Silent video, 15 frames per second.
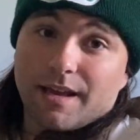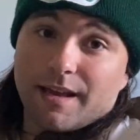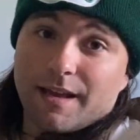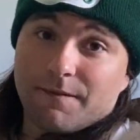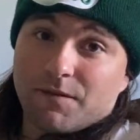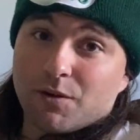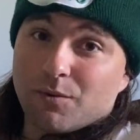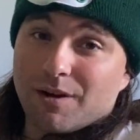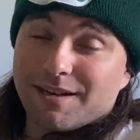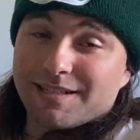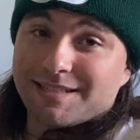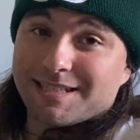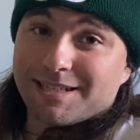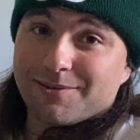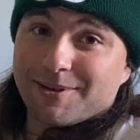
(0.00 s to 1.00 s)
if you want
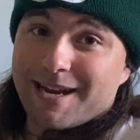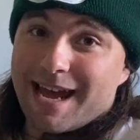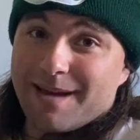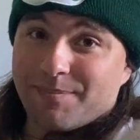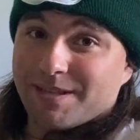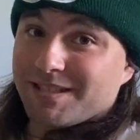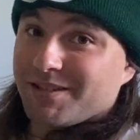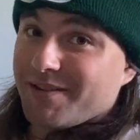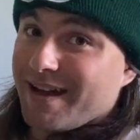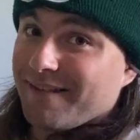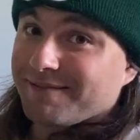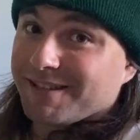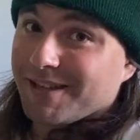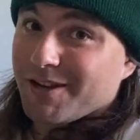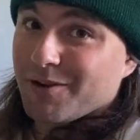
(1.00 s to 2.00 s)
to see what happens, you
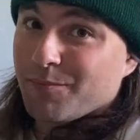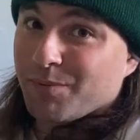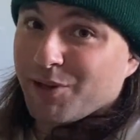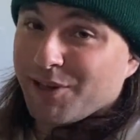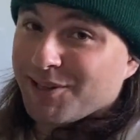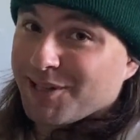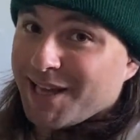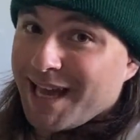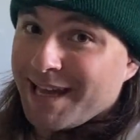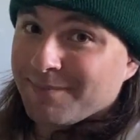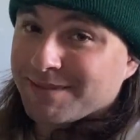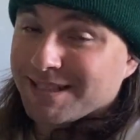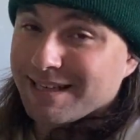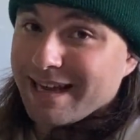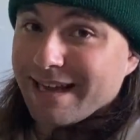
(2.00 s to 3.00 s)
have to go play the
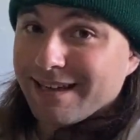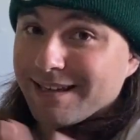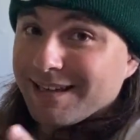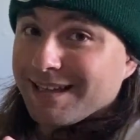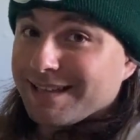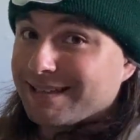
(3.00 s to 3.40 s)
game today,